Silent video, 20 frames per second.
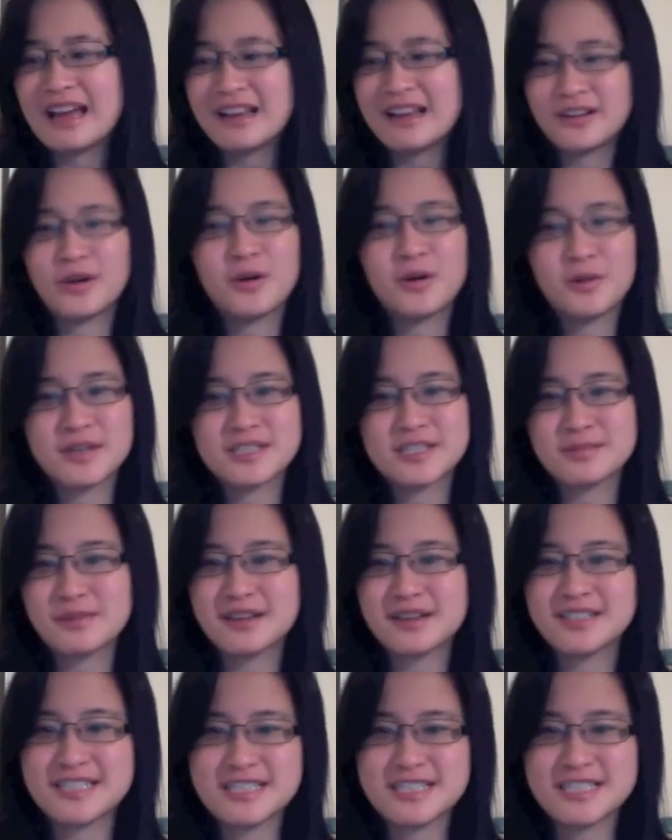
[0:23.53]
It always
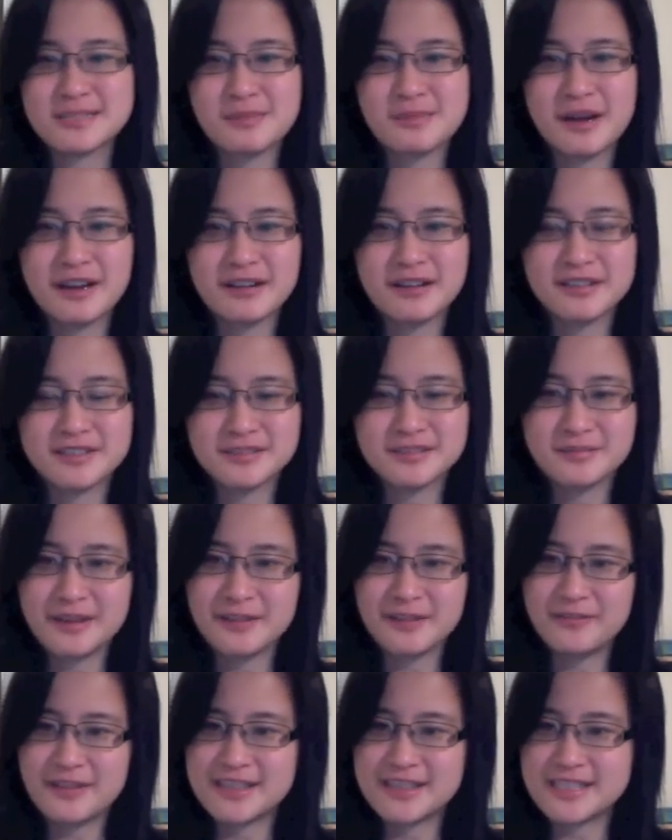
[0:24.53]
brings a smile to my
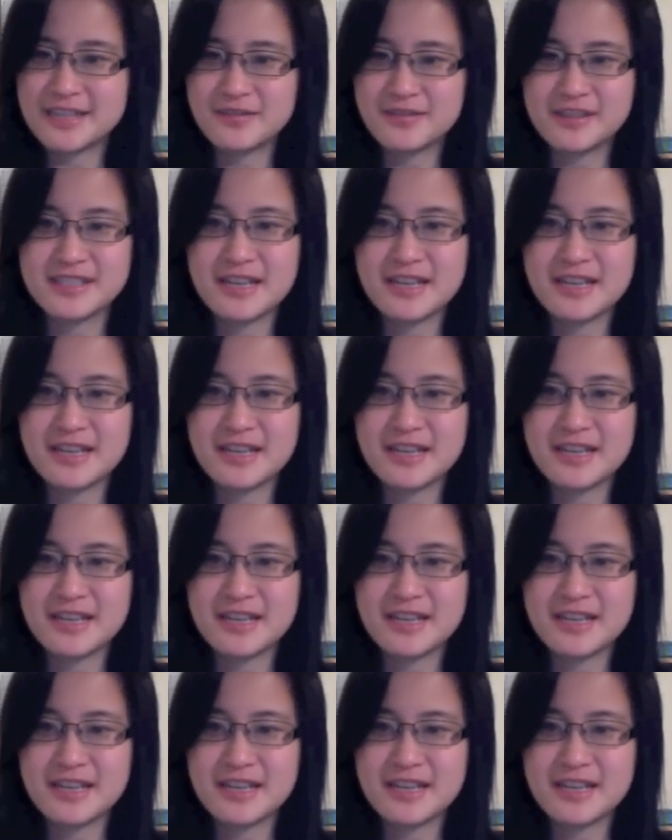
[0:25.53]
face every